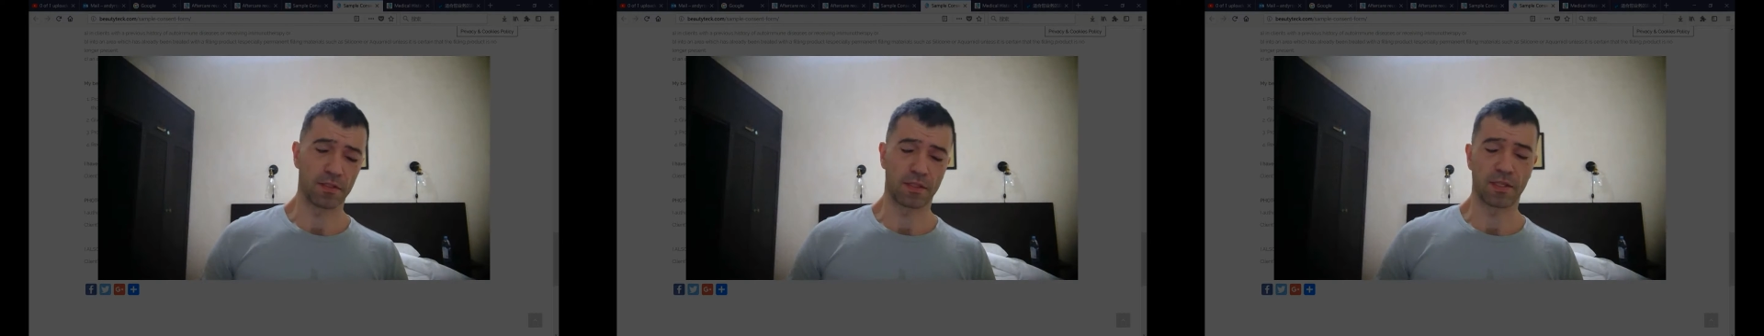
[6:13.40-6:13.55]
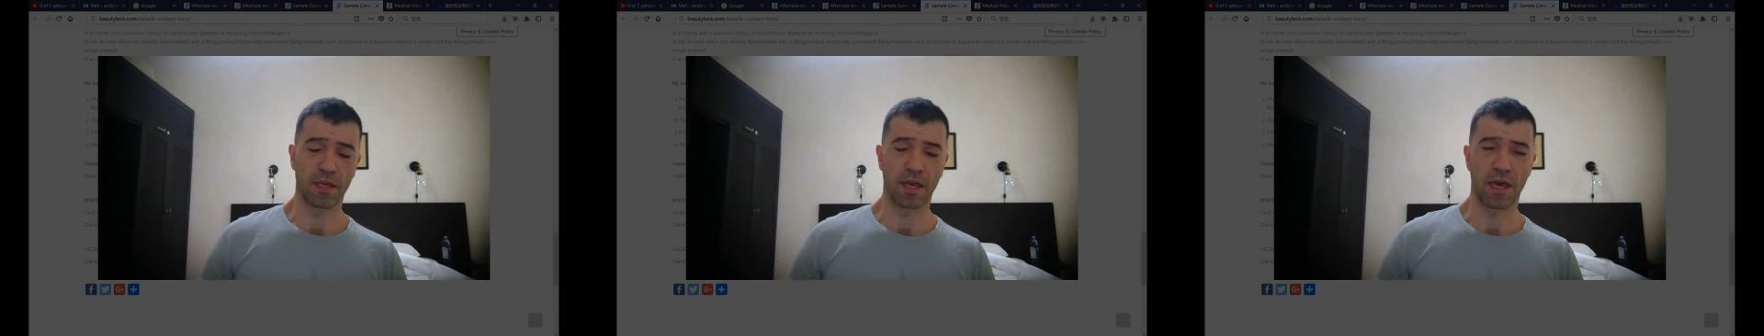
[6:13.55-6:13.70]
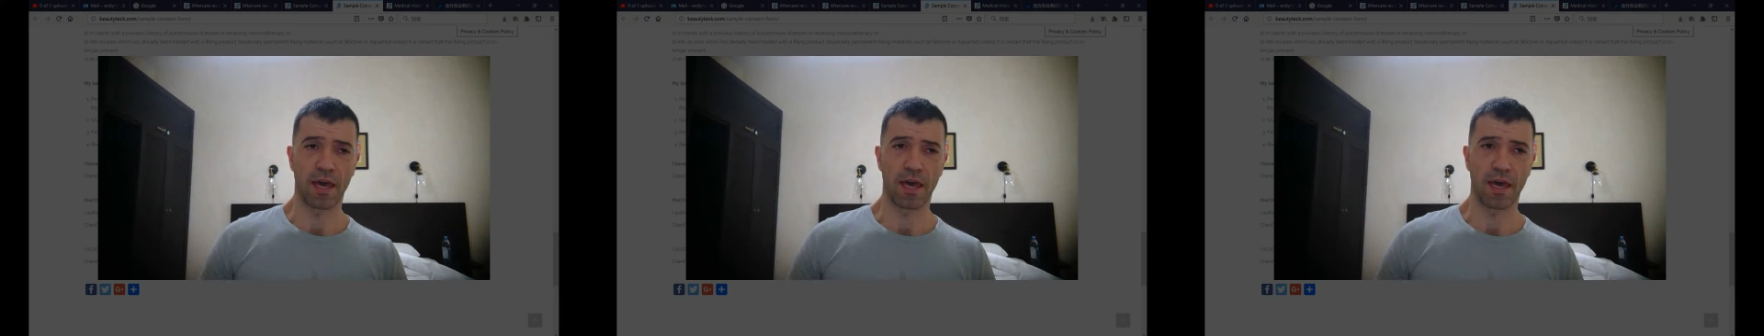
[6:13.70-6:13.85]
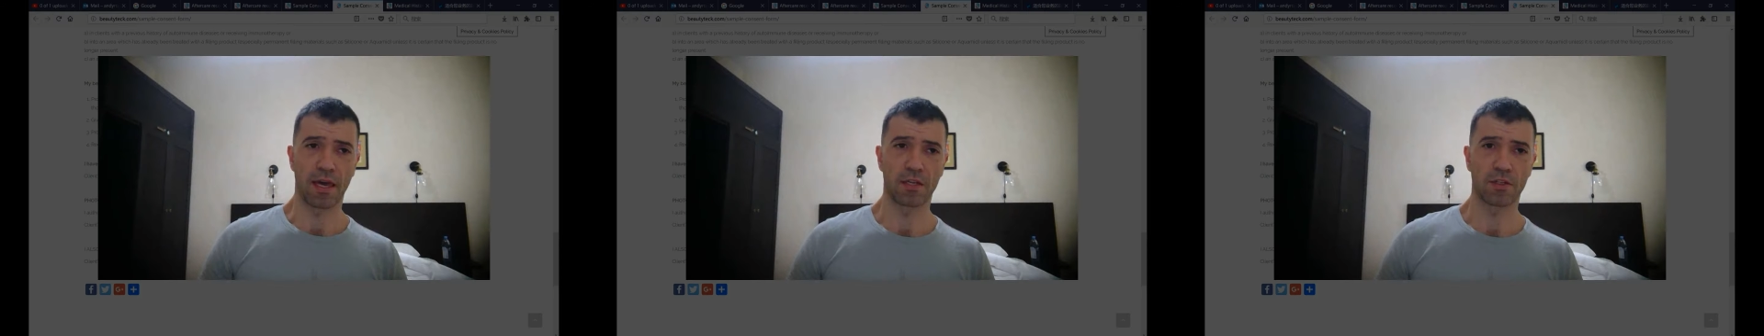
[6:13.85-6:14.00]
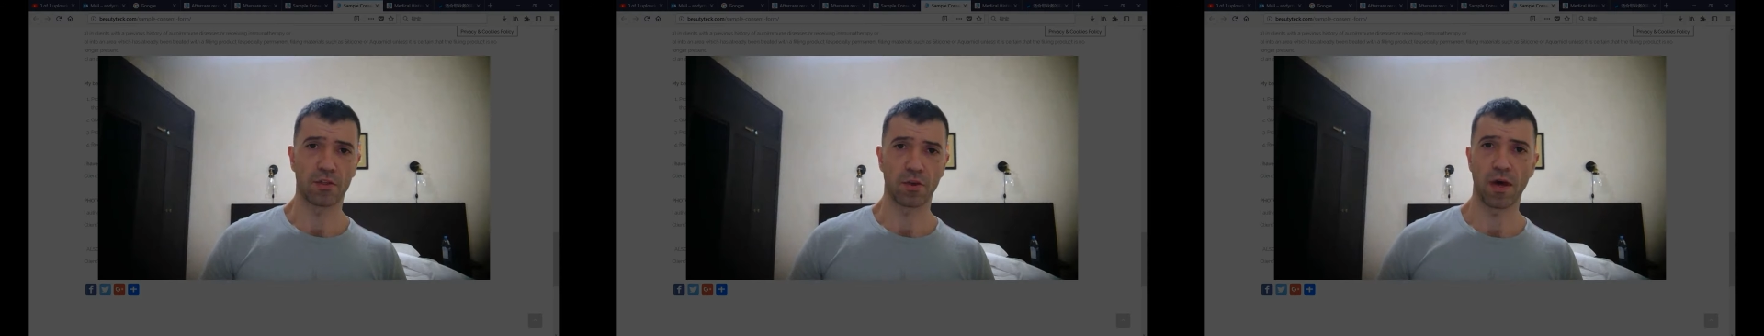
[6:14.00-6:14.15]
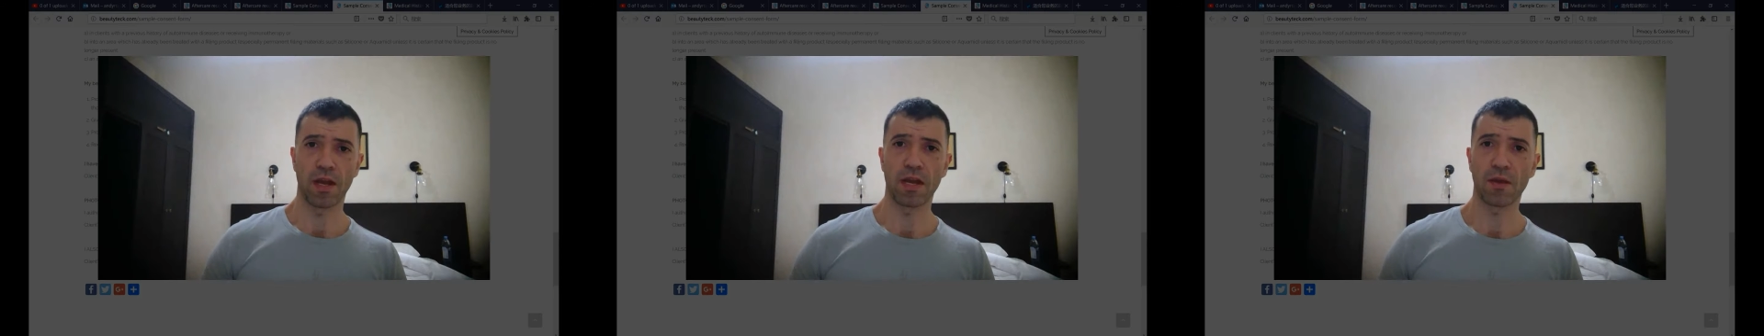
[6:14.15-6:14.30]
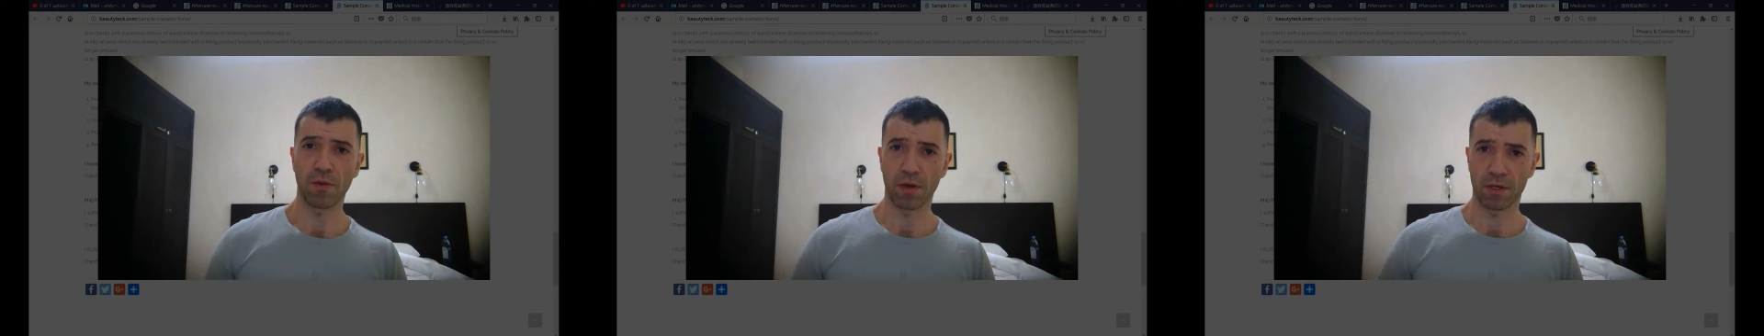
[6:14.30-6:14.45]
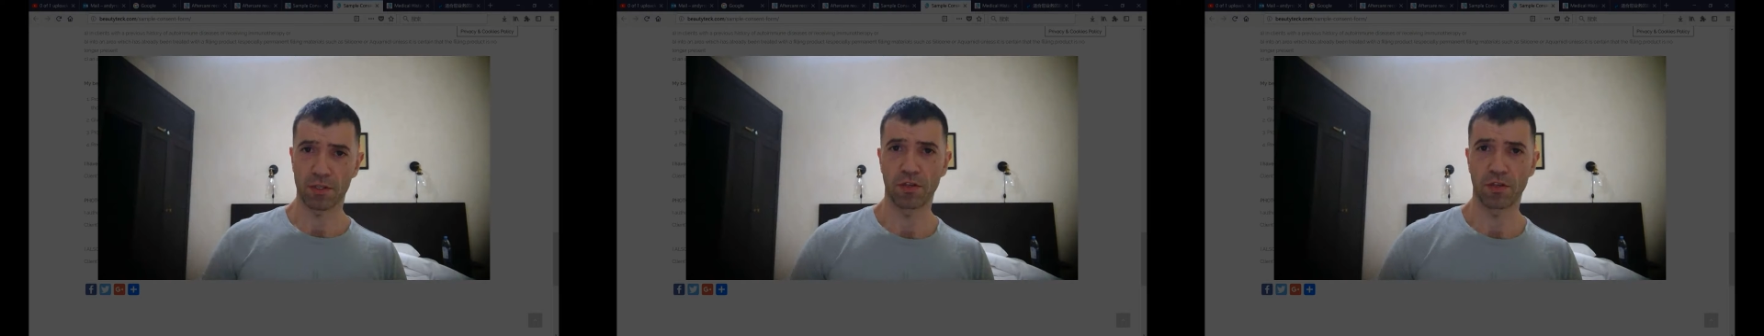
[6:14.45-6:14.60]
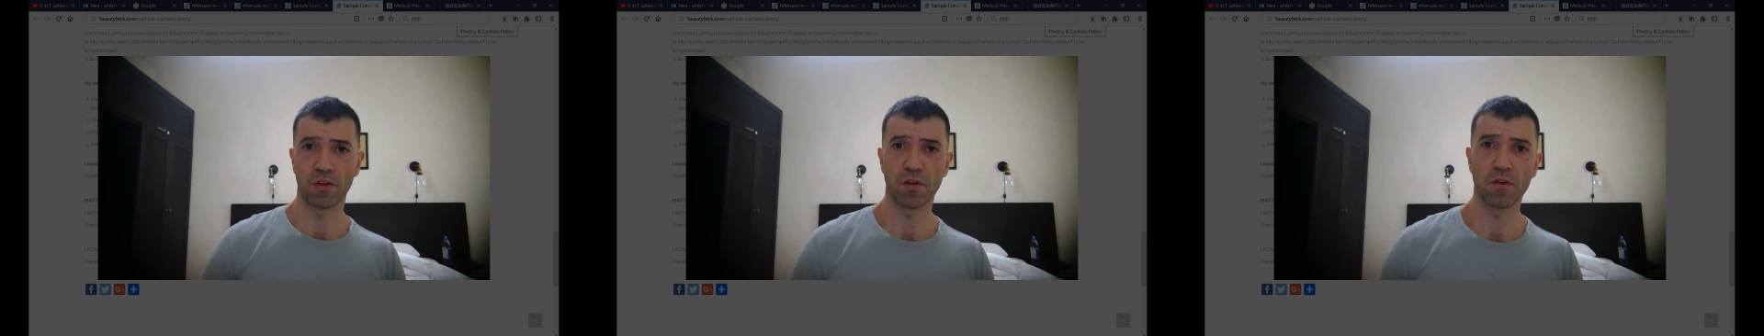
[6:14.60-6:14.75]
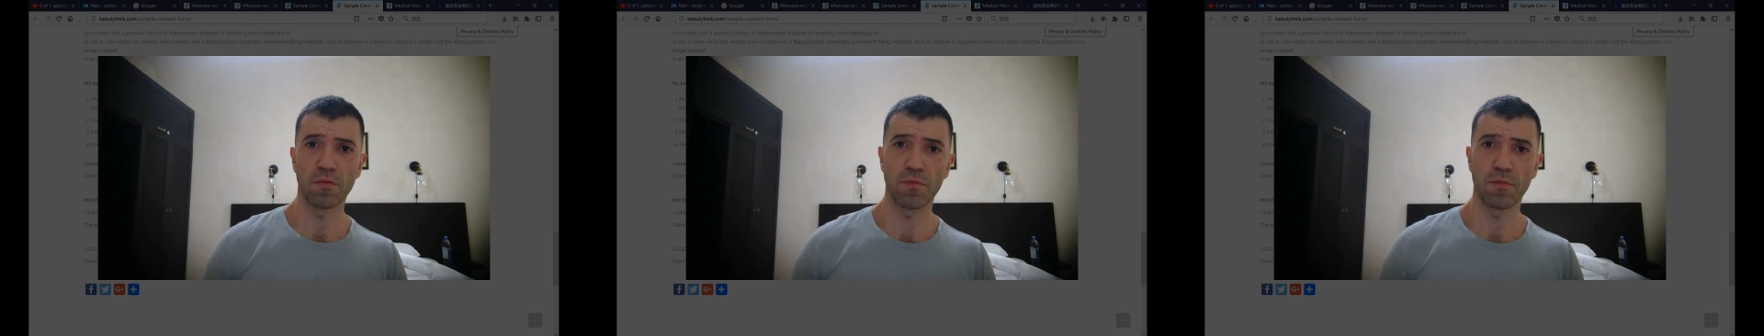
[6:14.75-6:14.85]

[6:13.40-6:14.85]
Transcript: So any question